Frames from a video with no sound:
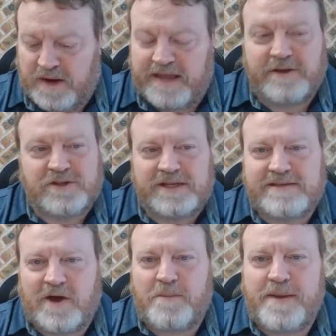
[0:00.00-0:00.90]
What I usually
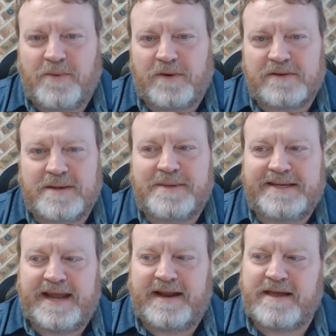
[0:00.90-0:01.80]
tell people is I'm a
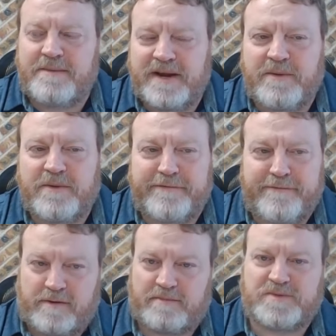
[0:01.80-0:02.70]
data company with a
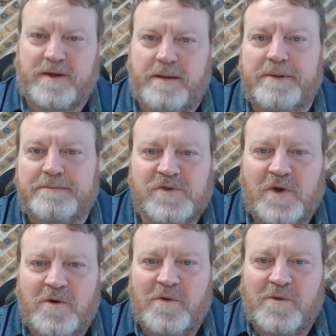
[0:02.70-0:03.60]
forms problem.
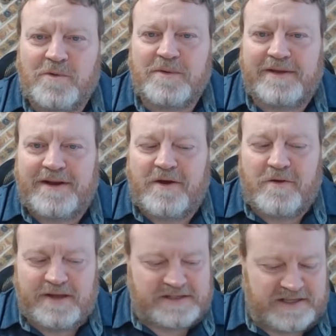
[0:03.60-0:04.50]
So, you
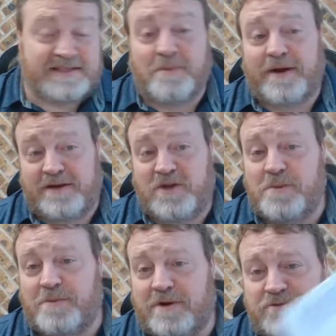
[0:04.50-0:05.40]
know, it's somewhat
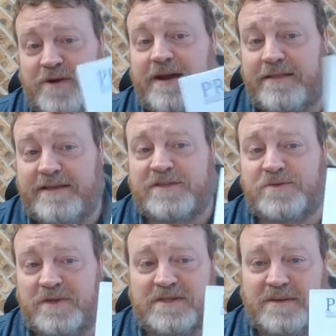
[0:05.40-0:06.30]
humorous, right? This
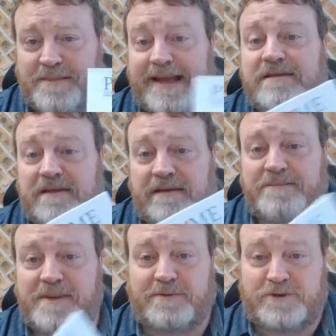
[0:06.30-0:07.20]
was amazing.
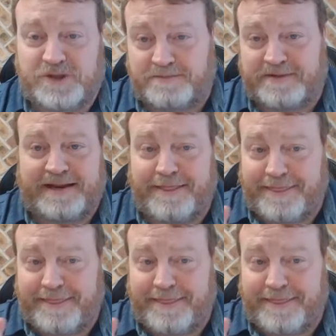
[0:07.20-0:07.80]
People chipped in